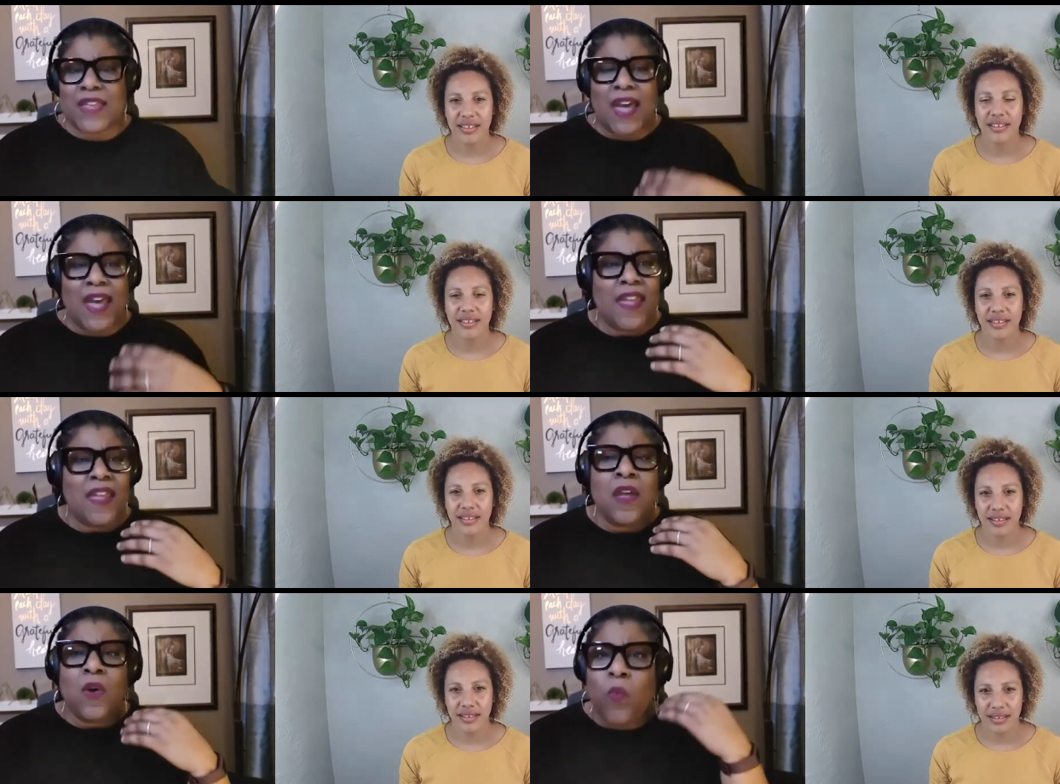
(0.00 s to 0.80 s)
Speaker 1: I
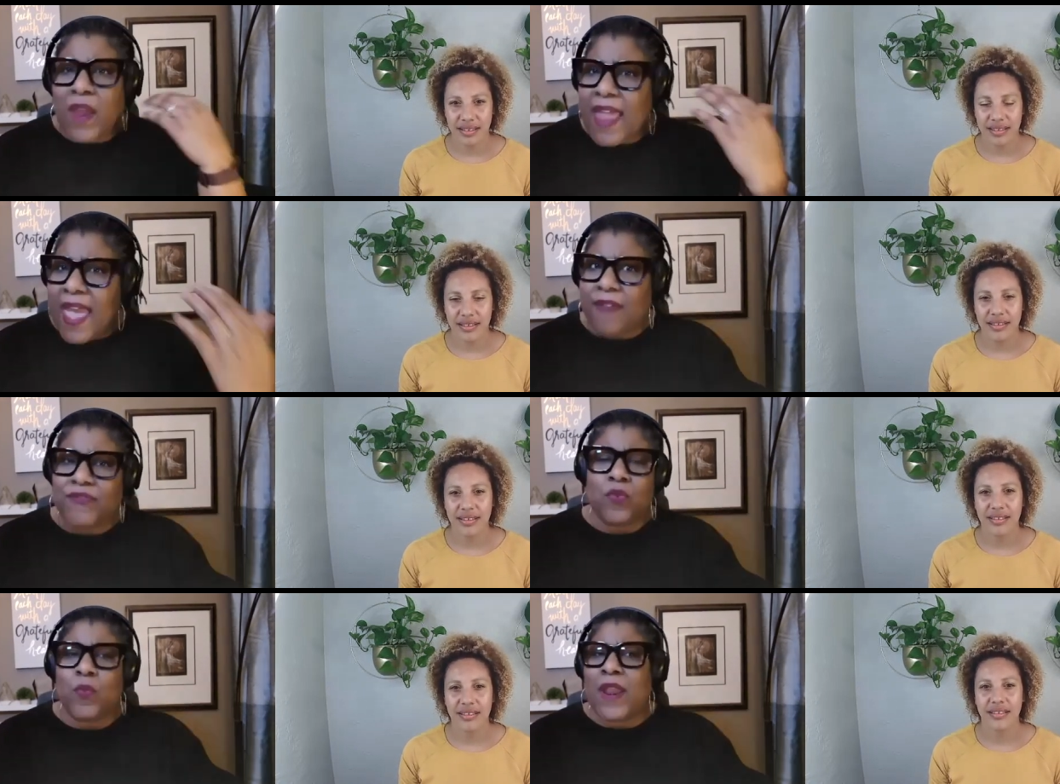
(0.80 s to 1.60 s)
went
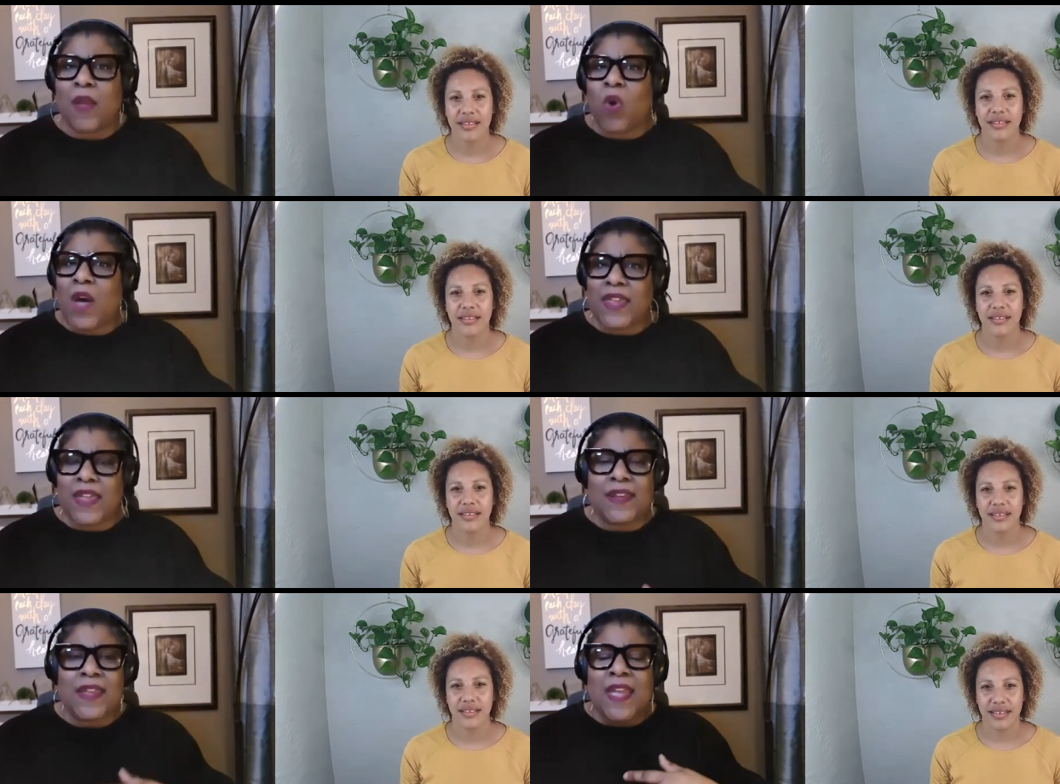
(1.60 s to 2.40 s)
after what I
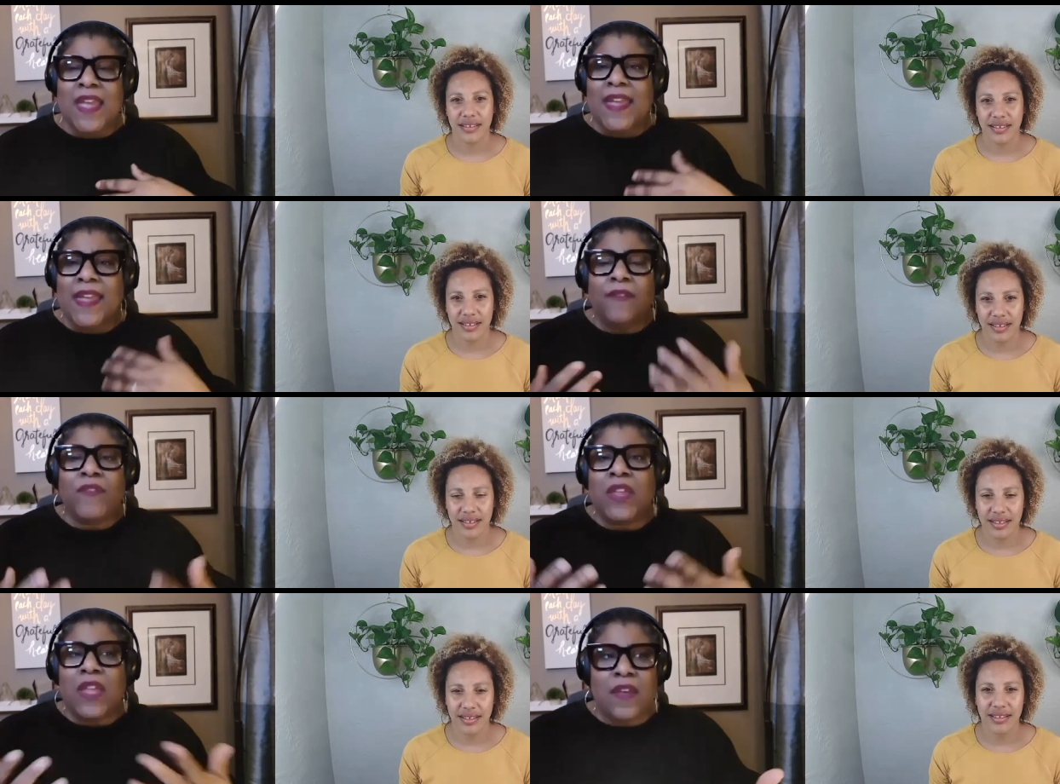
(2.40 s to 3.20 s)
wanted,
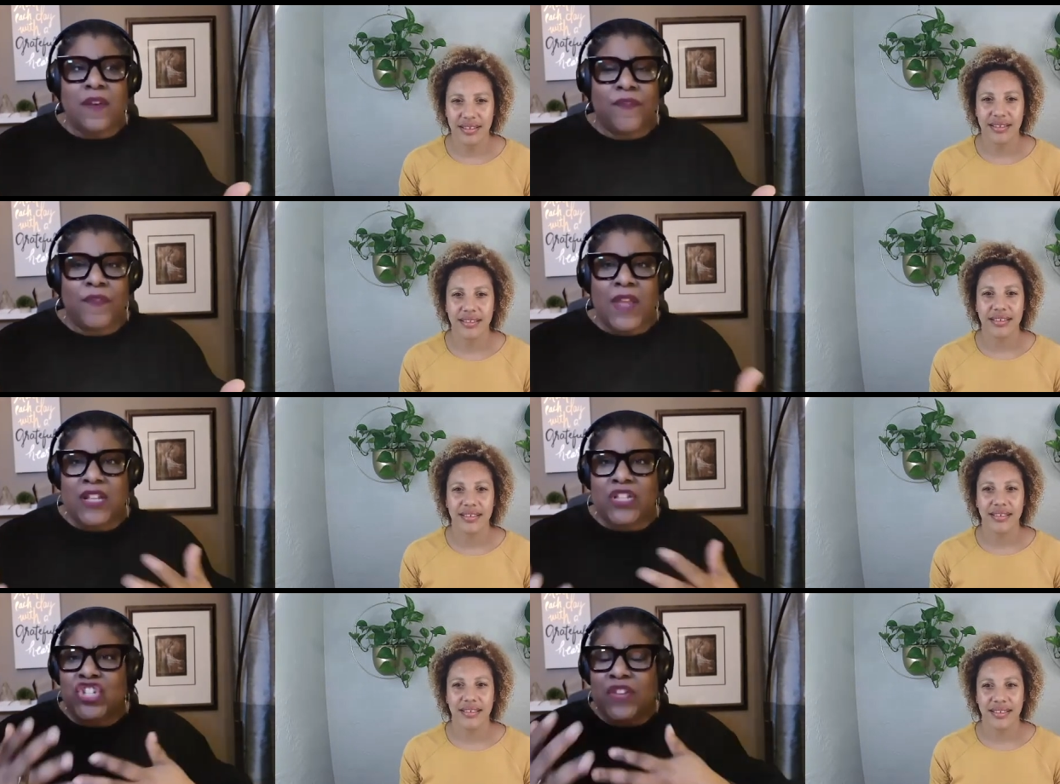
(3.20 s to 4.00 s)
even if it
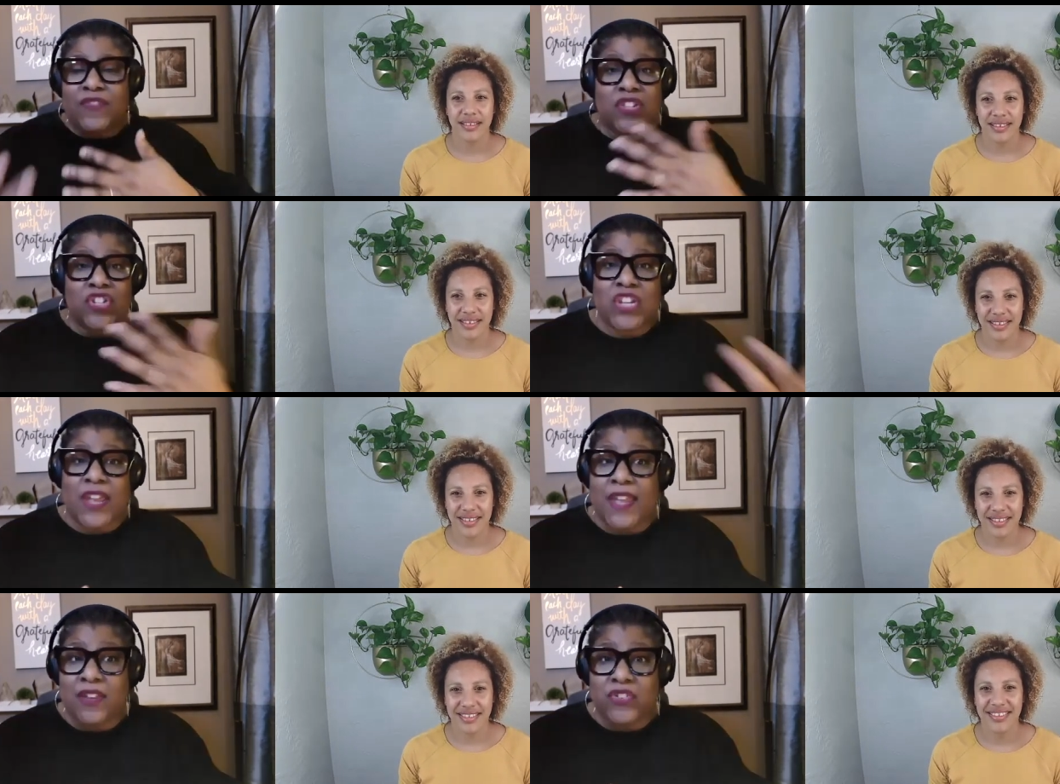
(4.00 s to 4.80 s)
shifts and
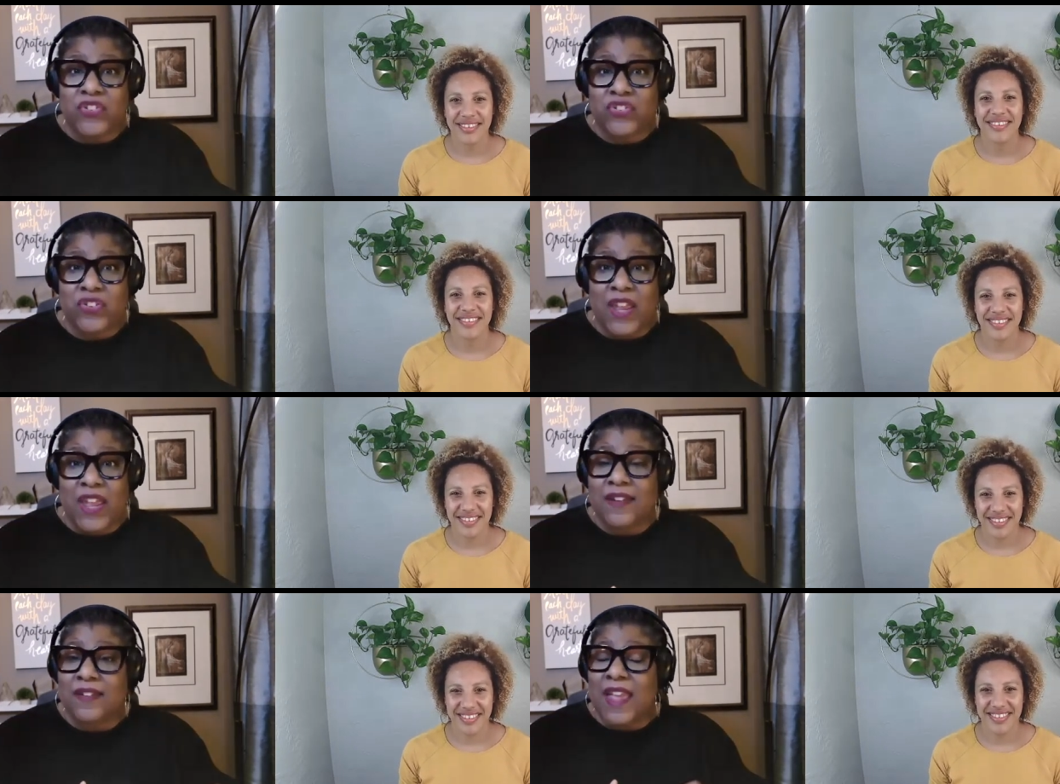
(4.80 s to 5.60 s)
change
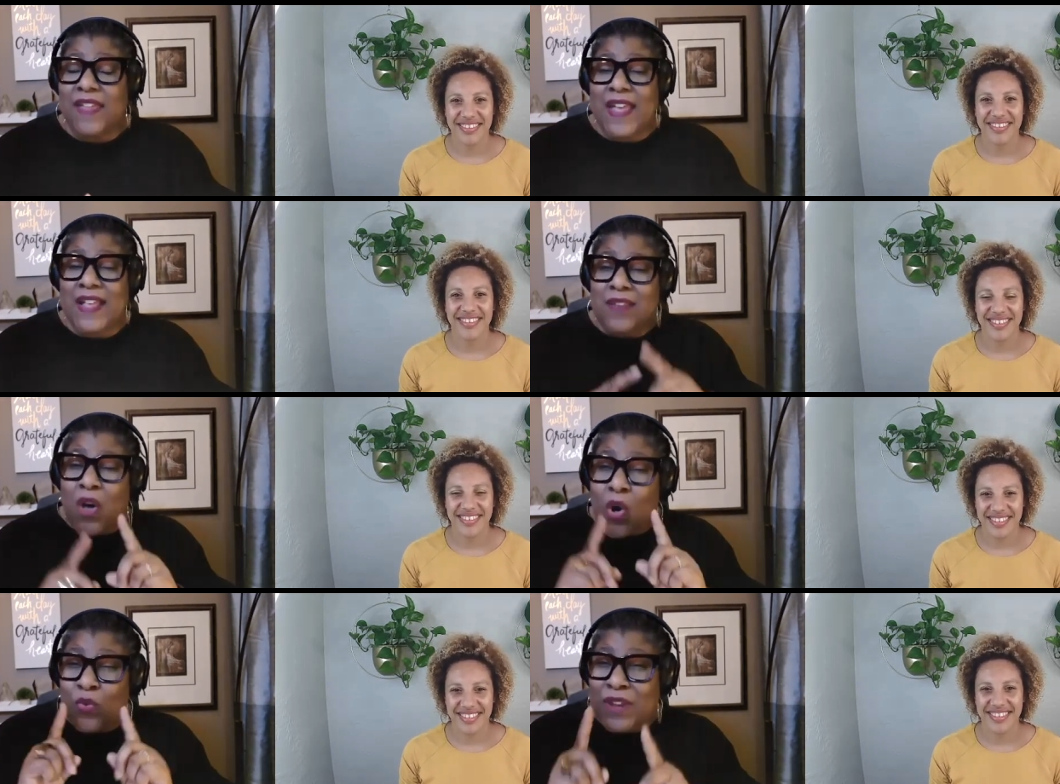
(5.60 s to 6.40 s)
and and that's a
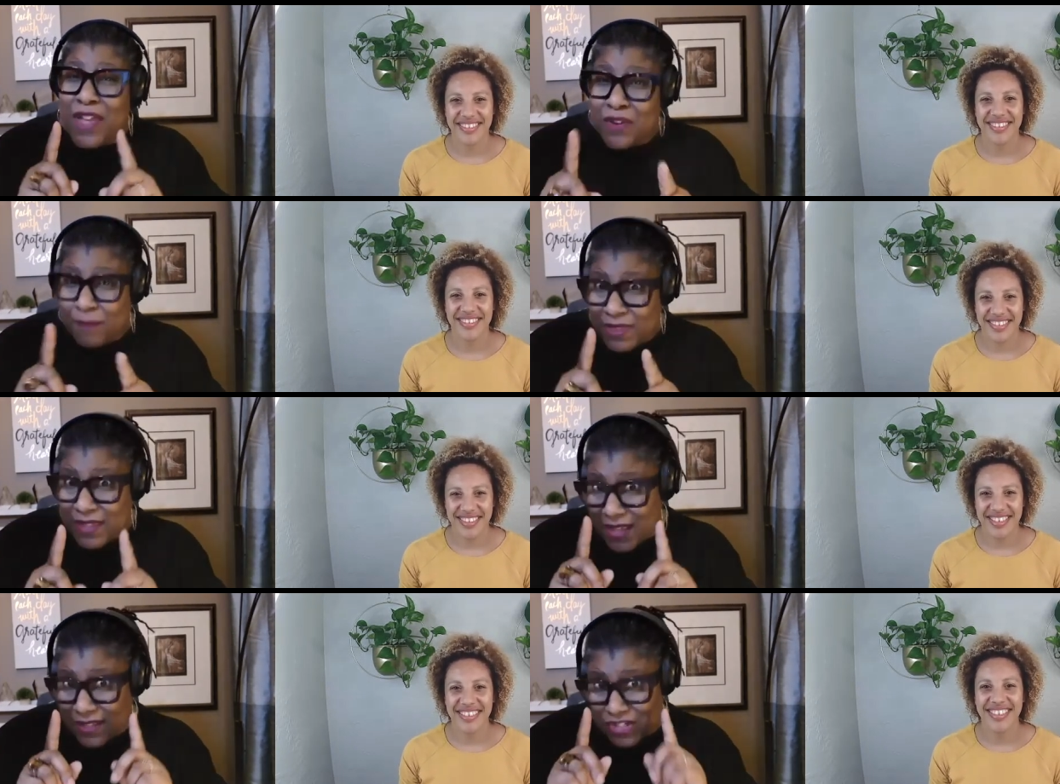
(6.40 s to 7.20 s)
whole nother
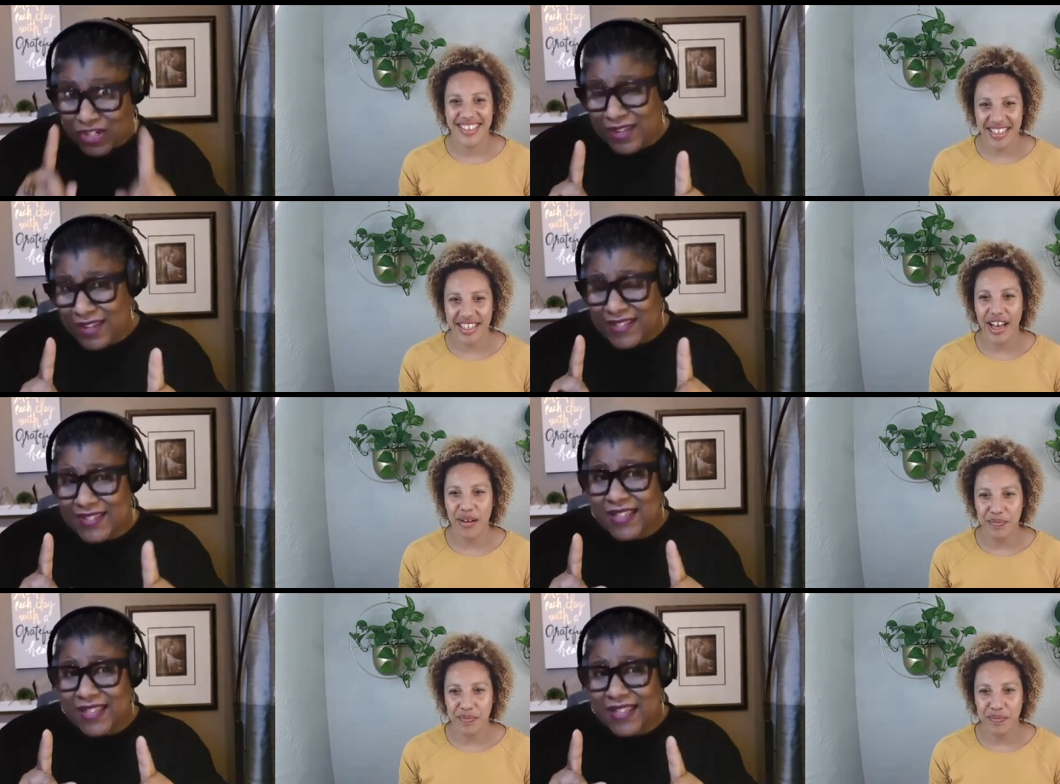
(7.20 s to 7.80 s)
mythology is yeah.